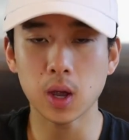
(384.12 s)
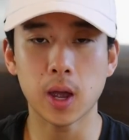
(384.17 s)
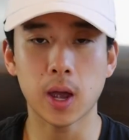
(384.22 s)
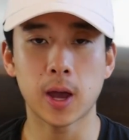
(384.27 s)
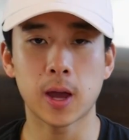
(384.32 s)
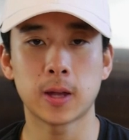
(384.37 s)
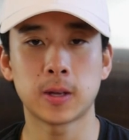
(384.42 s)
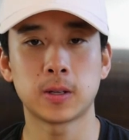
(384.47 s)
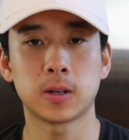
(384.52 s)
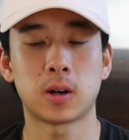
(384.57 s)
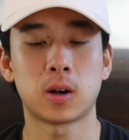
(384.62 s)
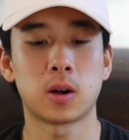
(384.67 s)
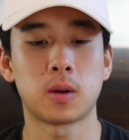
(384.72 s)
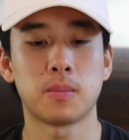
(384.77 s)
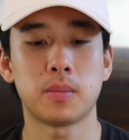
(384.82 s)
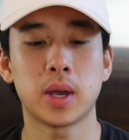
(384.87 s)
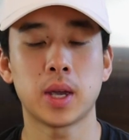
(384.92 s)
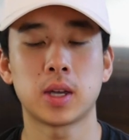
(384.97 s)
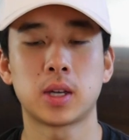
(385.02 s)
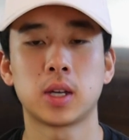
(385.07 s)
And our
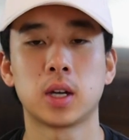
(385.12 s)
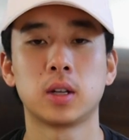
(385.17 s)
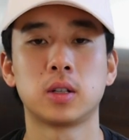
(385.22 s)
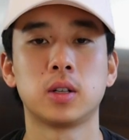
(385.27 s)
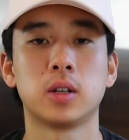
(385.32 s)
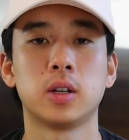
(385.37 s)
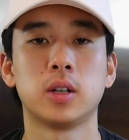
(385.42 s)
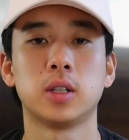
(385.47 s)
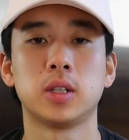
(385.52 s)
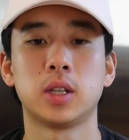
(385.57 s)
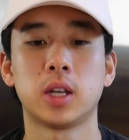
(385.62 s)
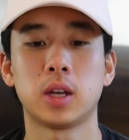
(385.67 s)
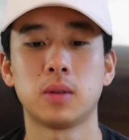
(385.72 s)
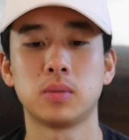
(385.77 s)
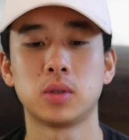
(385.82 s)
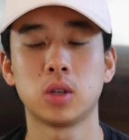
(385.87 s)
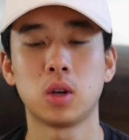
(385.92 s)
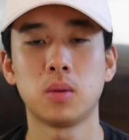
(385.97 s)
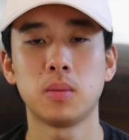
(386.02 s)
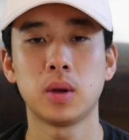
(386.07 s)
main character is
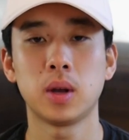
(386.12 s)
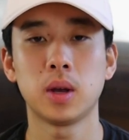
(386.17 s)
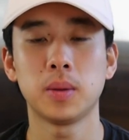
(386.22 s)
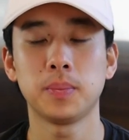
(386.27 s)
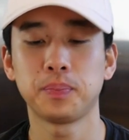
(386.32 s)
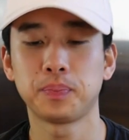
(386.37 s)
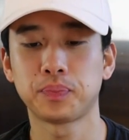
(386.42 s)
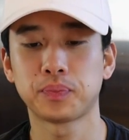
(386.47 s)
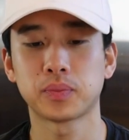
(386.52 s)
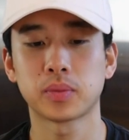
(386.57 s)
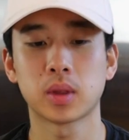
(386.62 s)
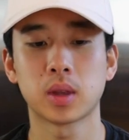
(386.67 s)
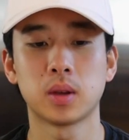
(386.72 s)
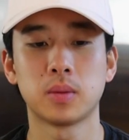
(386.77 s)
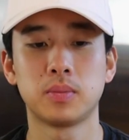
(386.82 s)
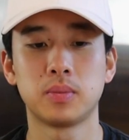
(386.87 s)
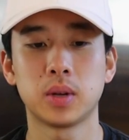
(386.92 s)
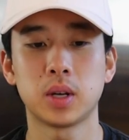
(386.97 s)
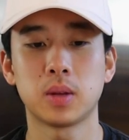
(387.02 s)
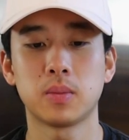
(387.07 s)
named Soma.
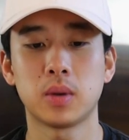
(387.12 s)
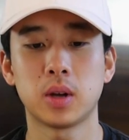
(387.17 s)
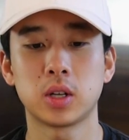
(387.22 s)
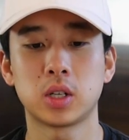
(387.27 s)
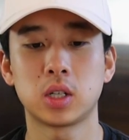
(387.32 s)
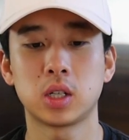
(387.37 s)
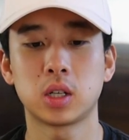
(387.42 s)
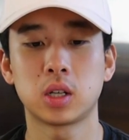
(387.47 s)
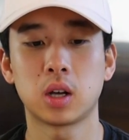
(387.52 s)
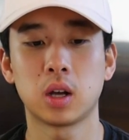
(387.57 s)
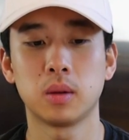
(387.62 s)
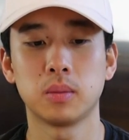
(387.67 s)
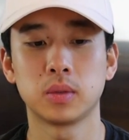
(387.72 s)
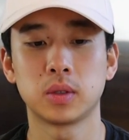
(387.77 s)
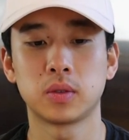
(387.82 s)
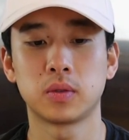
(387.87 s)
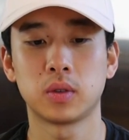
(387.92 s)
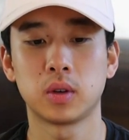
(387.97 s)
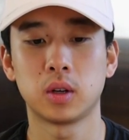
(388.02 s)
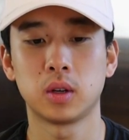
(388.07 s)
Pretty much he
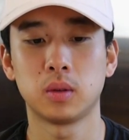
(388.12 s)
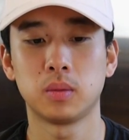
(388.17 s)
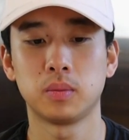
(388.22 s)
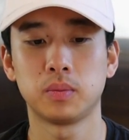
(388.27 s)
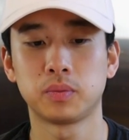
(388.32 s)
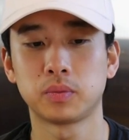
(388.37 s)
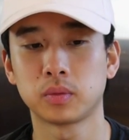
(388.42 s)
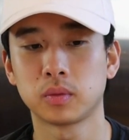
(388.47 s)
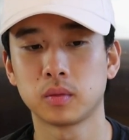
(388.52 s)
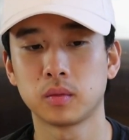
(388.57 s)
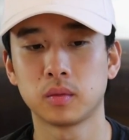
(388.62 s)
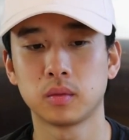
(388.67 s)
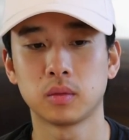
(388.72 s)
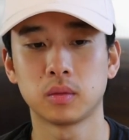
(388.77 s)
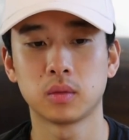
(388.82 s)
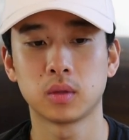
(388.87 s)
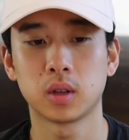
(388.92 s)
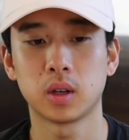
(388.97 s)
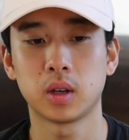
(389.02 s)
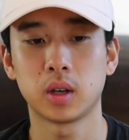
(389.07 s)
comes from
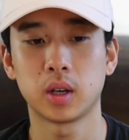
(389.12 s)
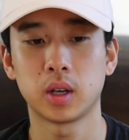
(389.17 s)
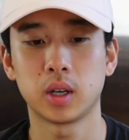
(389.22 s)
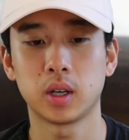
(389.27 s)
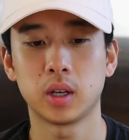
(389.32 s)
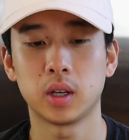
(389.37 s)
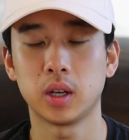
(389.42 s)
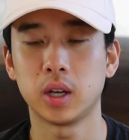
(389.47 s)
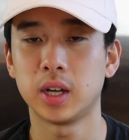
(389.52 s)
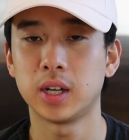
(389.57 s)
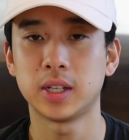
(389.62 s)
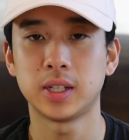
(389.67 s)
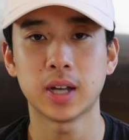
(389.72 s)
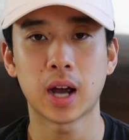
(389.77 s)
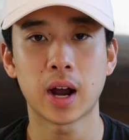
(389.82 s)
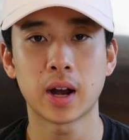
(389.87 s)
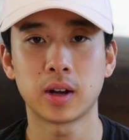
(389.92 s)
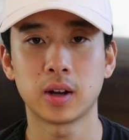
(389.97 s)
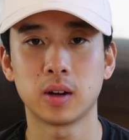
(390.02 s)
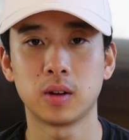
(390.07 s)
a
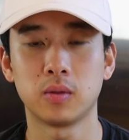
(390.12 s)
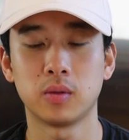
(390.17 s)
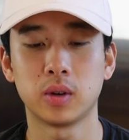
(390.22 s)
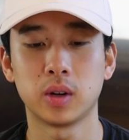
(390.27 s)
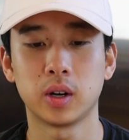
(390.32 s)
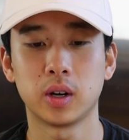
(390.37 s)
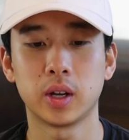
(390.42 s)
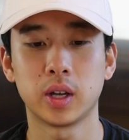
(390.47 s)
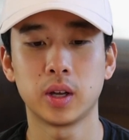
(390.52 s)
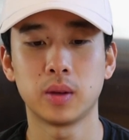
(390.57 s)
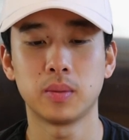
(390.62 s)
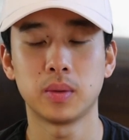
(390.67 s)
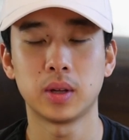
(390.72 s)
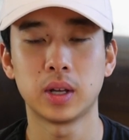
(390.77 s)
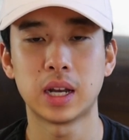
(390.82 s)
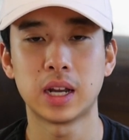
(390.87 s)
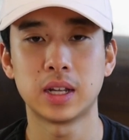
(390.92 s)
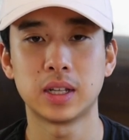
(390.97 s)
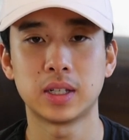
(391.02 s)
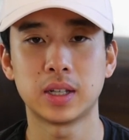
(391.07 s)
diner where him
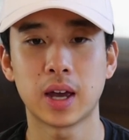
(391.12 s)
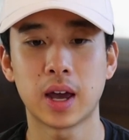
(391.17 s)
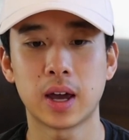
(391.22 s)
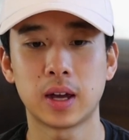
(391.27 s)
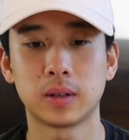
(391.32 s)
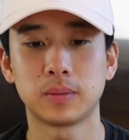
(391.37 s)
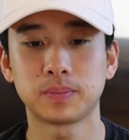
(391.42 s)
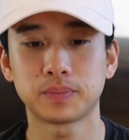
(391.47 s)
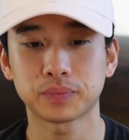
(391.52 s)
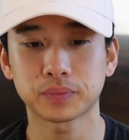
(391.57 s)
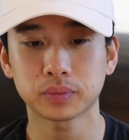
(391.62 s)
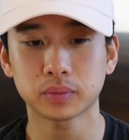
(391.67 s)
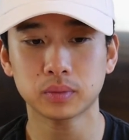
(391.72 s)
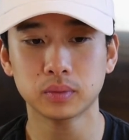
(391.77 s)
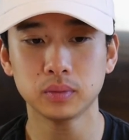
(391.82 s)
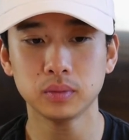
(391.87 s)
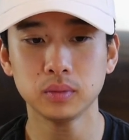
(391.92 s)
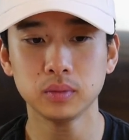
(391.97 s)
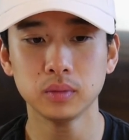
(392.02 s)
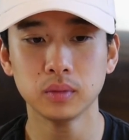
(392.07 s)
and his dad
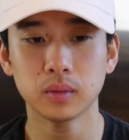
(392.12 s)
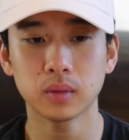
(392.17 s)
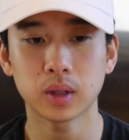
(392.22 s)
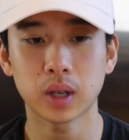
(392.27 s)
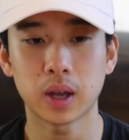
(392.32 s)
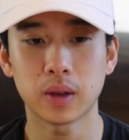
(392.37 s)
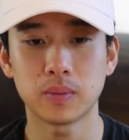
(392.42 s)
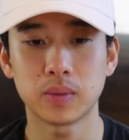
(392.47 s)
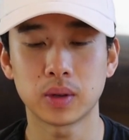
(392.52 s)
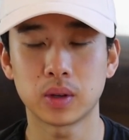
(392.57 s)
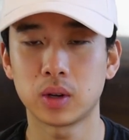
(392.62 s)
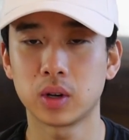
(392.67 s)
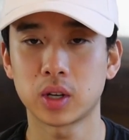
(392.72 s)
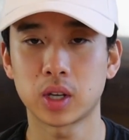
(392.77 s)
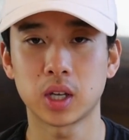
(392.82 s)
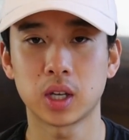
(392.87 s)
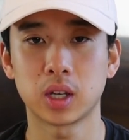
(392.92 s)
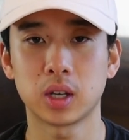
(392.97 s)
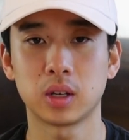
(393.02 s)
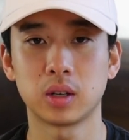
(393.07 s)
have been
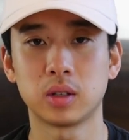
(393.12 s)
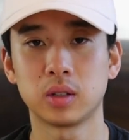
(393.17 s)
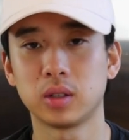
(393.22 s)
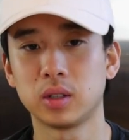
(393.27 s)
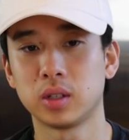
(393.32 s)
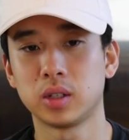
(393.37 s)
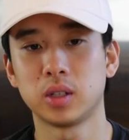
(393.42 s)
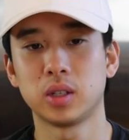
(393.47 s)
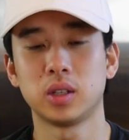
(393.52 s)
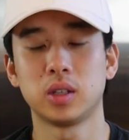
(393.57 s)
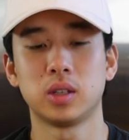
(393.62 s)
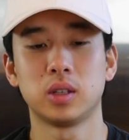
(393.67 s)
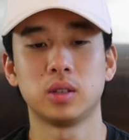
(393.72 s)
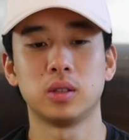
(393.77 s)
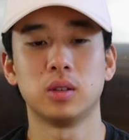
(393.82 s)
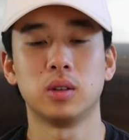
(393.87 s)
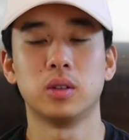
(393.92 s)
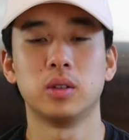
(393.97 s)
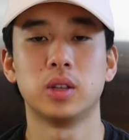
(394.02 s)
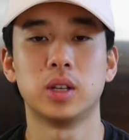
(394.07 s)
cooking
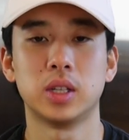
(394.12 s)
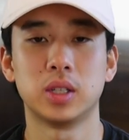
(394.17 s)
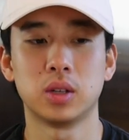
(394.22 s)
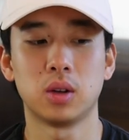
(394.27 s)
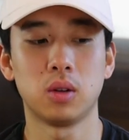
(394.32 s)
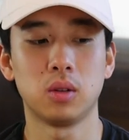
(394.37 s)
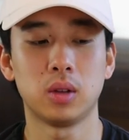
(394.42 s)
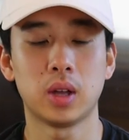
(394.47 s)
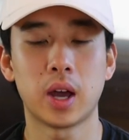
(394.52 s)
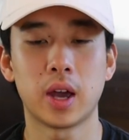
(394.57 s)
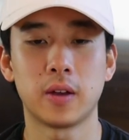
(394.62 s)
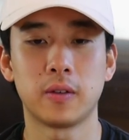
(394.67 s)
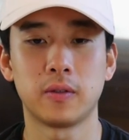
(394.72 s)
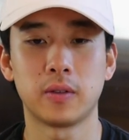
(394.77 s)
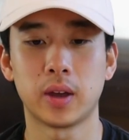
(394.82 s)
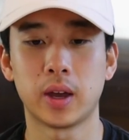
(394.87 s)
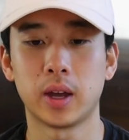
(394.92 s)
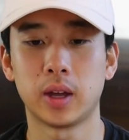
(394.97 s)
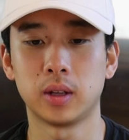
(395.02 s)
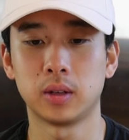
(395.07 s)
his whole life,
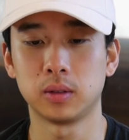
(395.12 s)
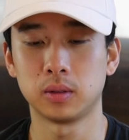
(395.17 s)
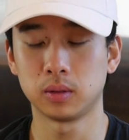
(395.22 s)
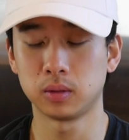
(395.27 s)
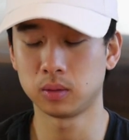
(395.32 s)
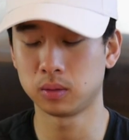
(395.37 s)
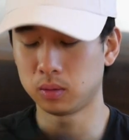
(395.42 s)
and